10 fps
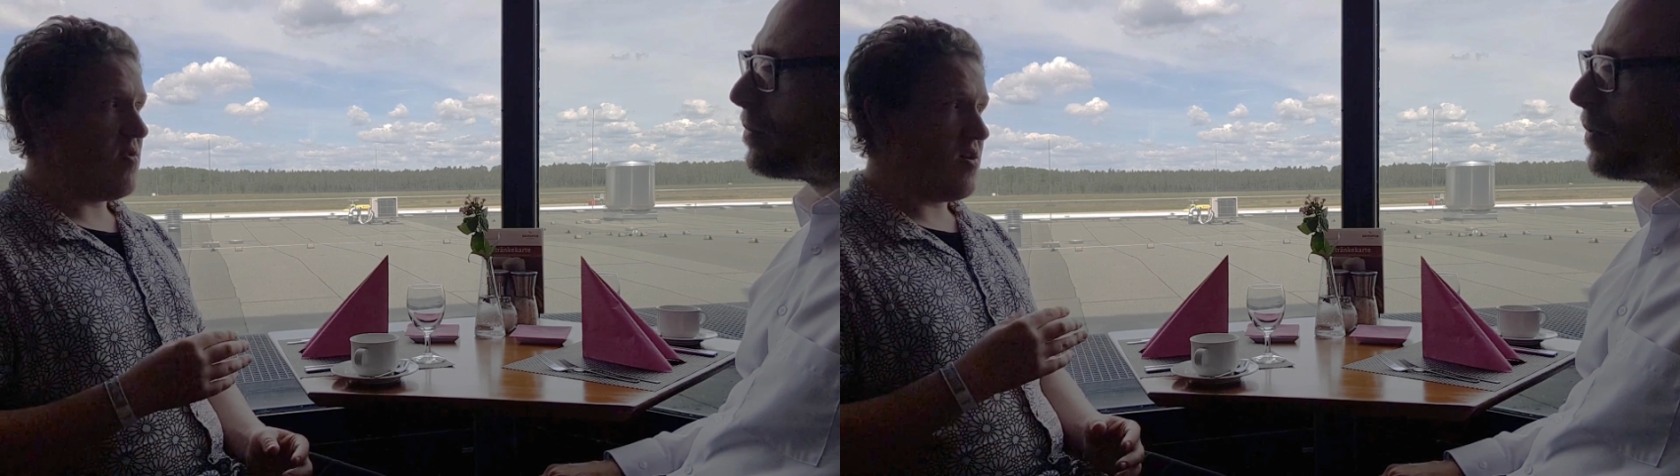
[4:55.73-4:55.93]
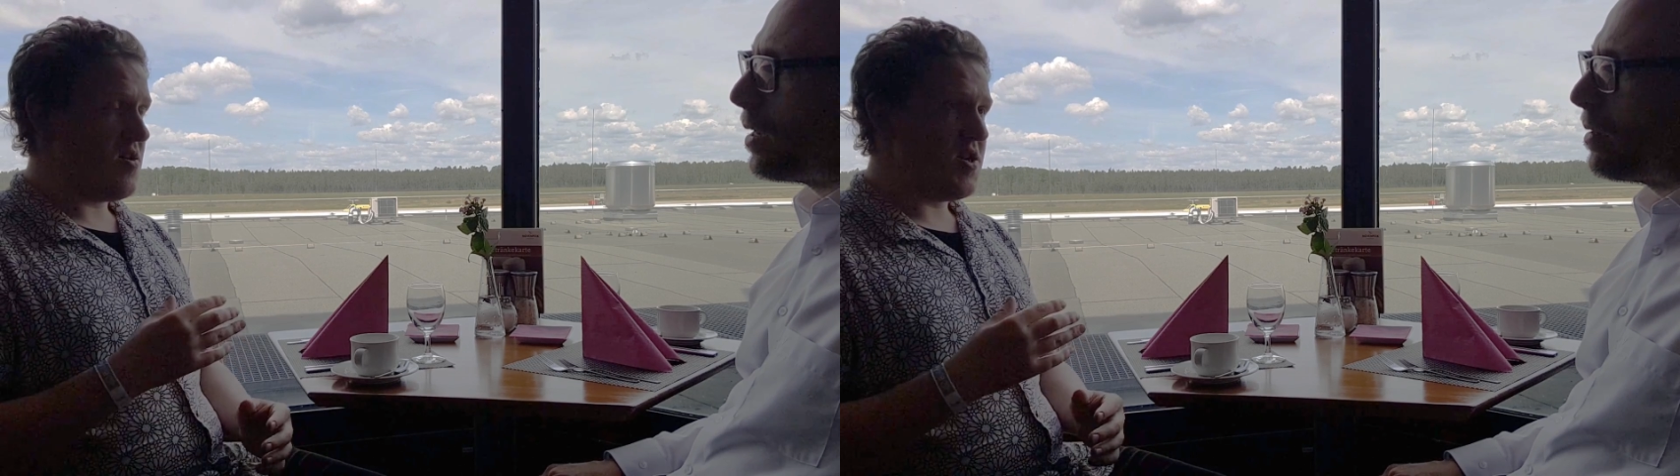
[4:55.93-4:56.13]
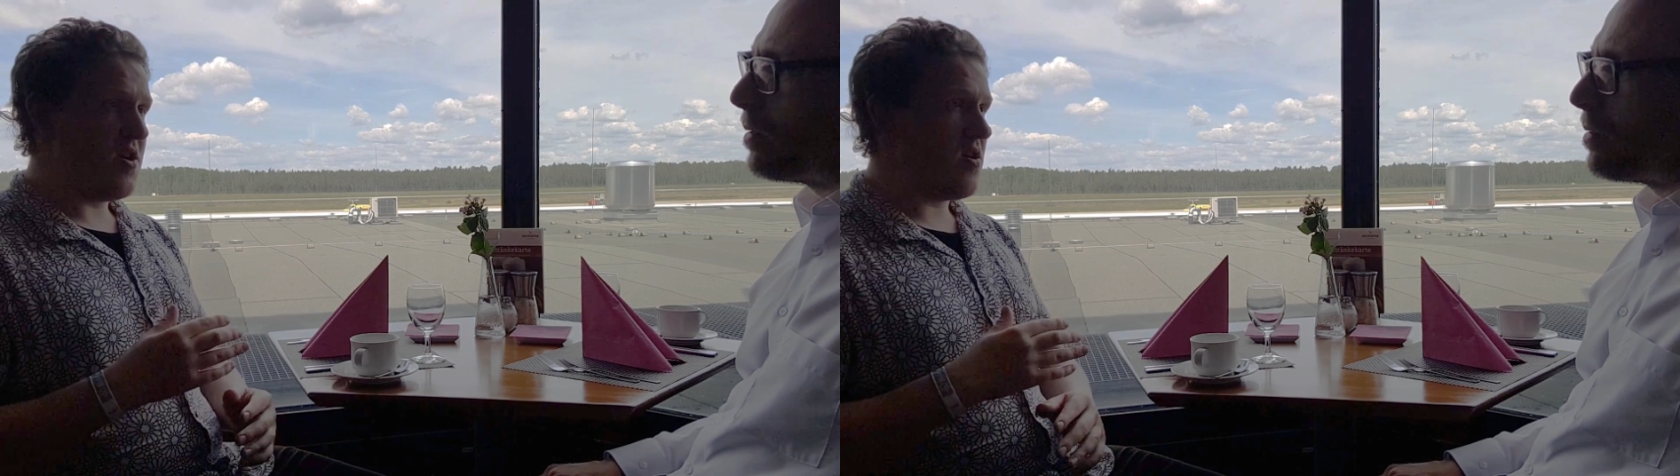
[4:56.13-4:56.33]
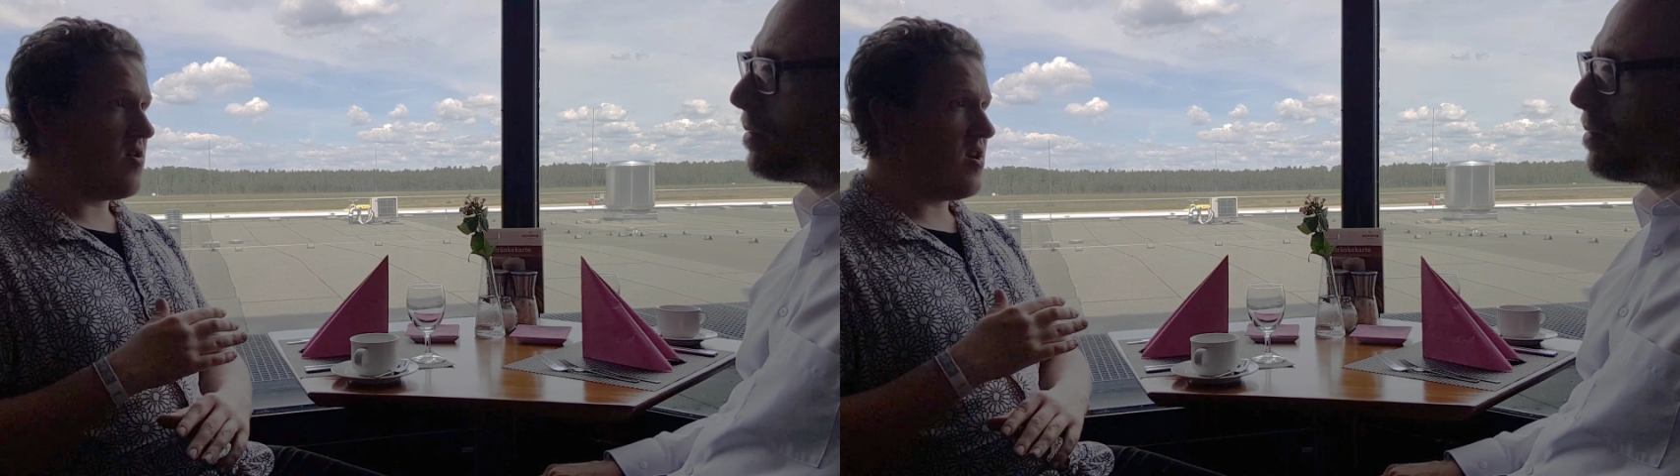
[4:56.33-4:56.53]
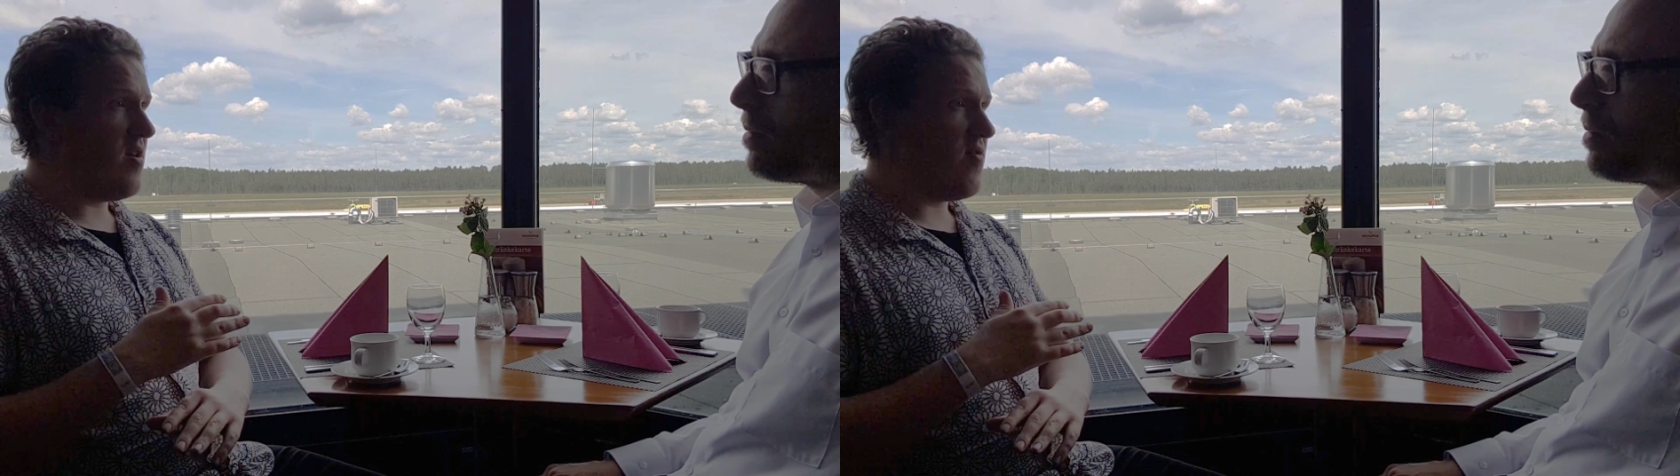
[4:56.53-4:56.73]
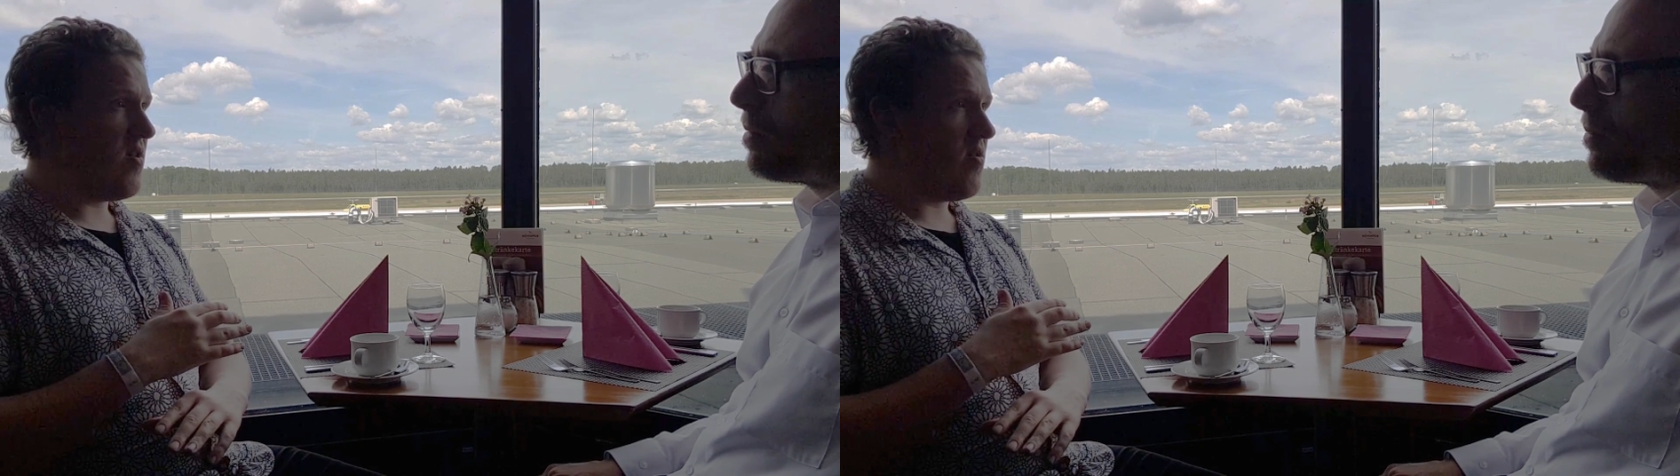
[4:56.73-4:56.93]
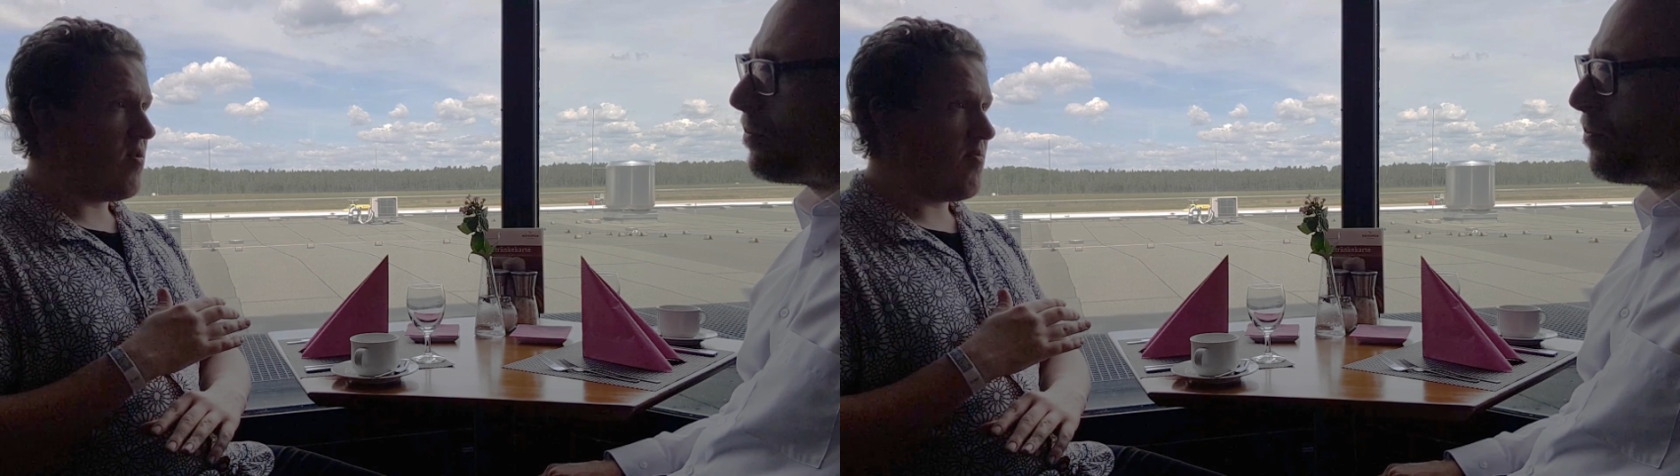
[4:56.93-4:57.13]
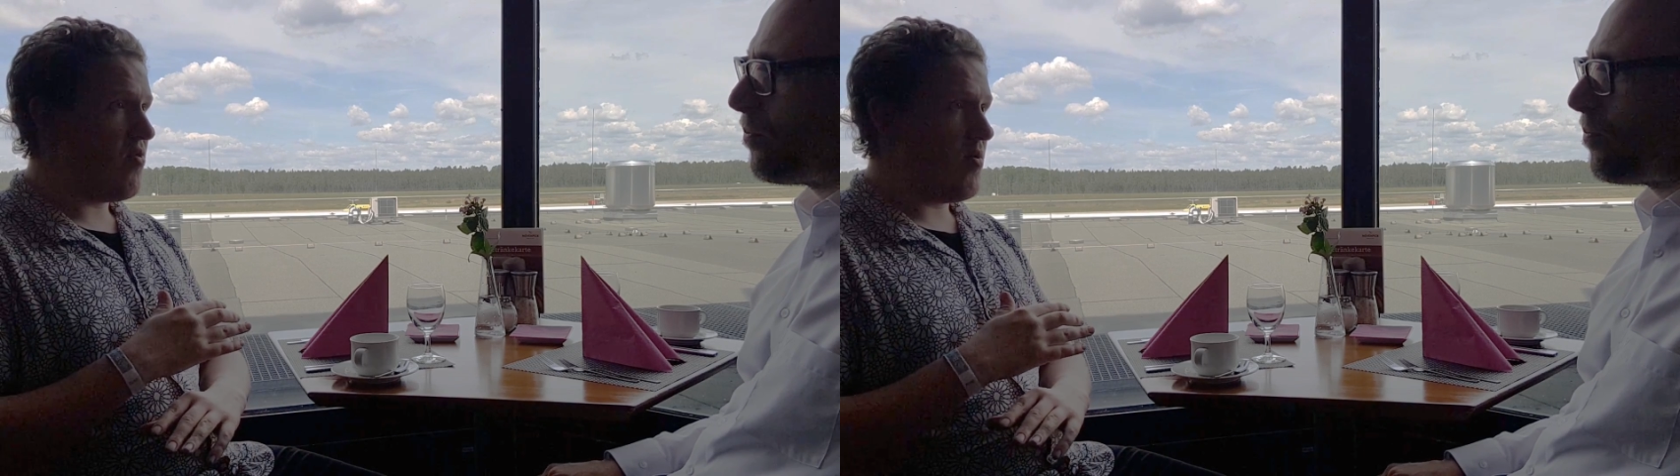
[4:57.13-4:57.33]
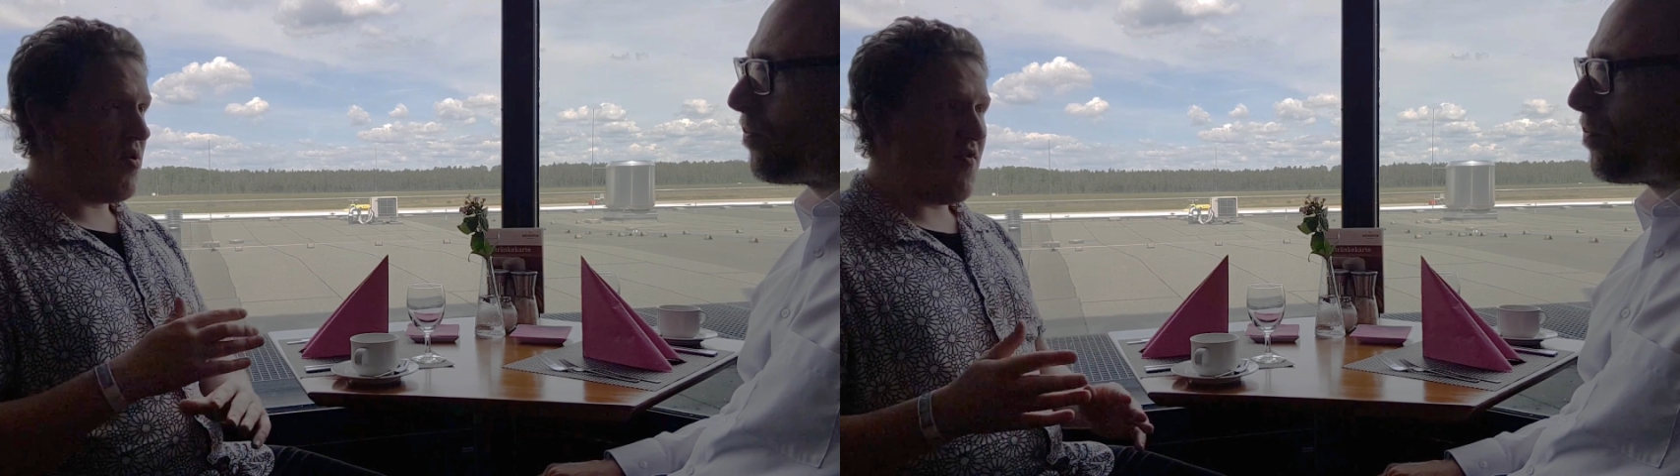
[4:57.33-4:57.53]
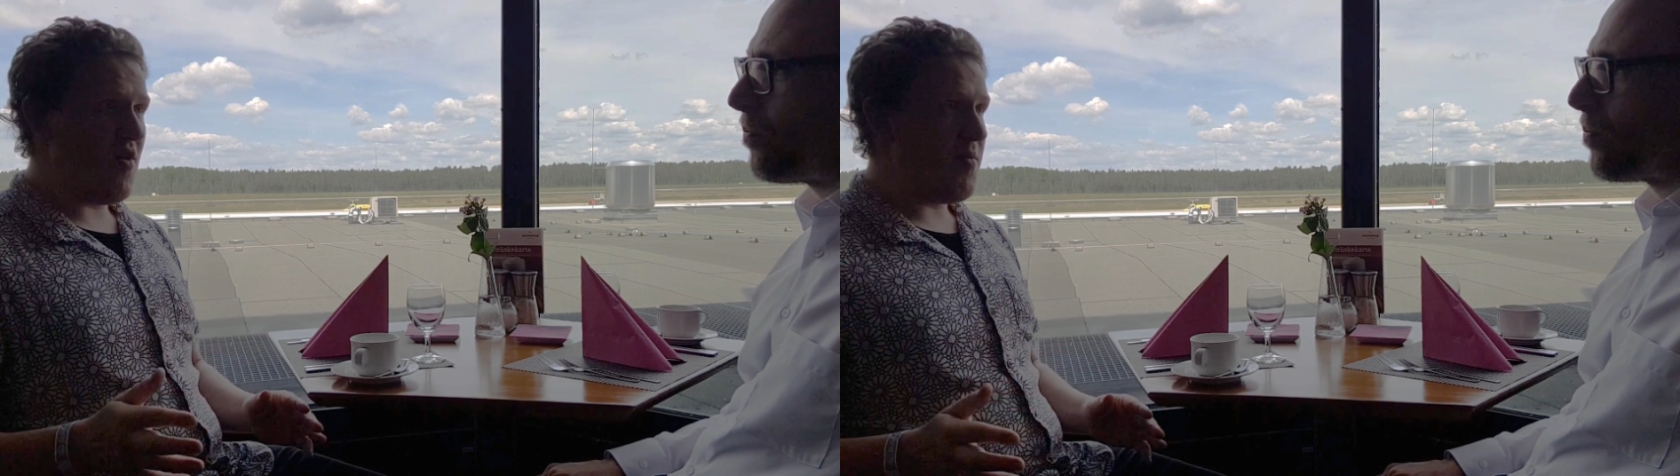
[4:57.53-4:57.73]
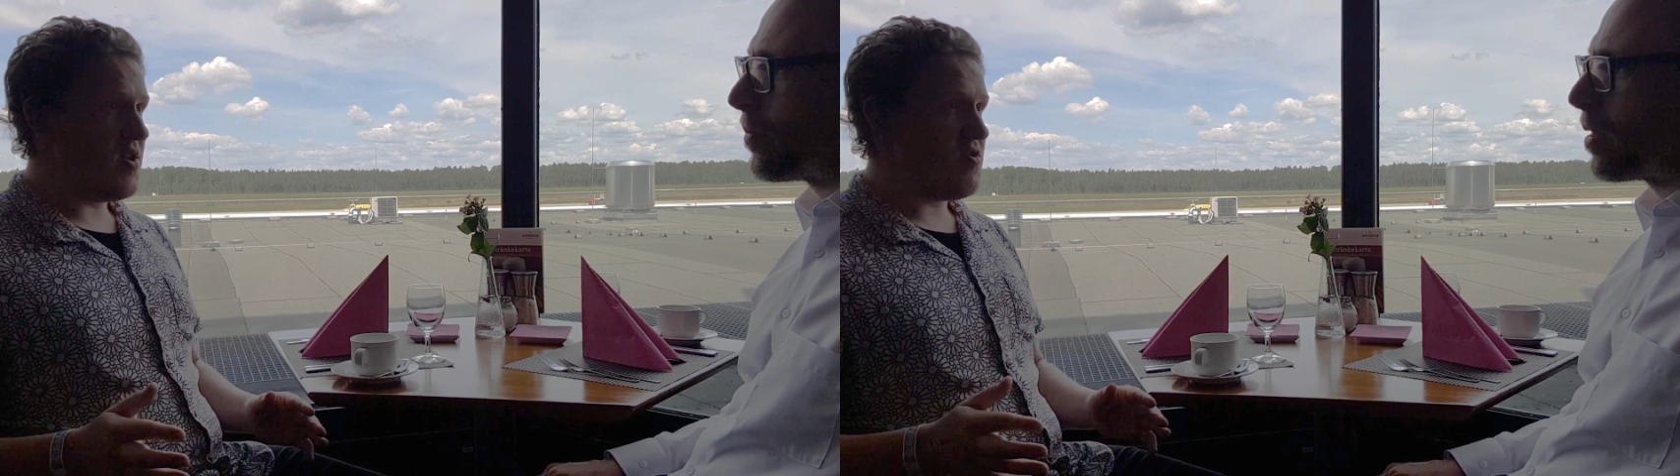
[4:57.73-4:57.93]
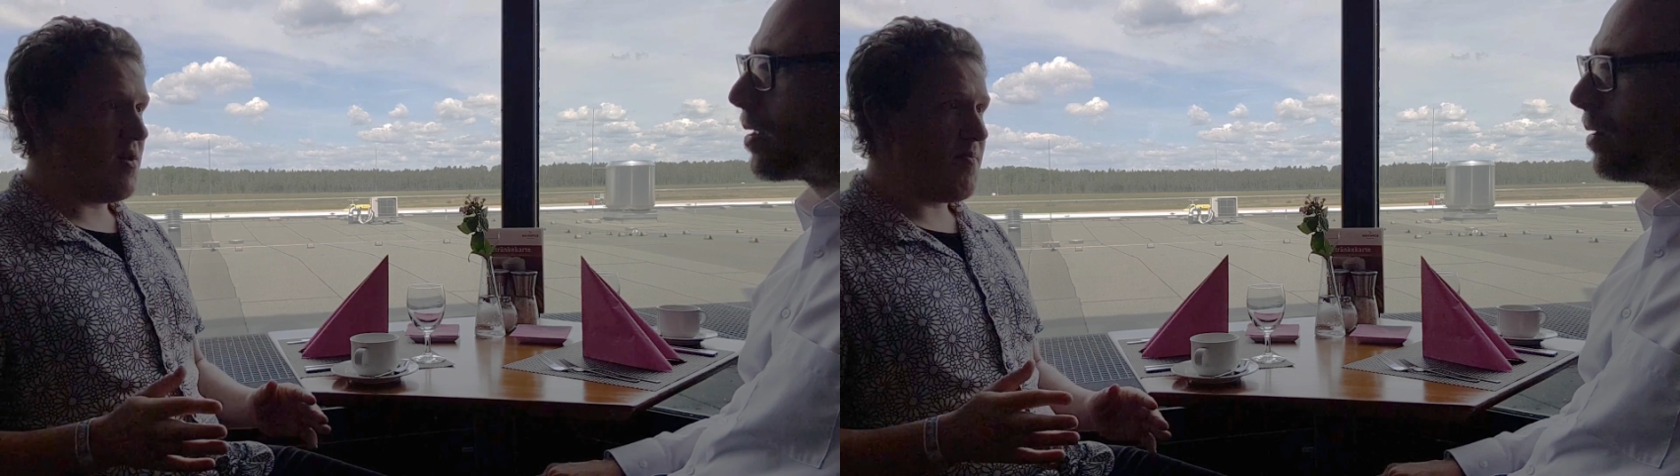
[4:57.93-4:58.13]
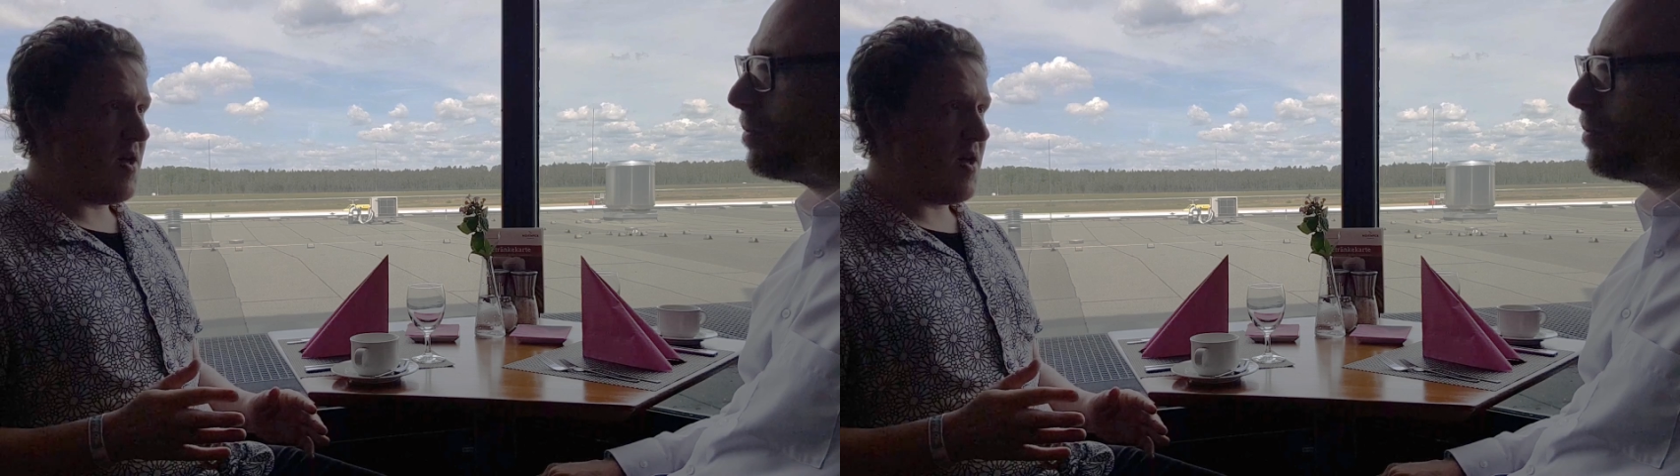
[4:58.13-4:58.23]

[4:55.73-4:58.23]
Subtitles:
like I said, I couldn't even put a profile picture up.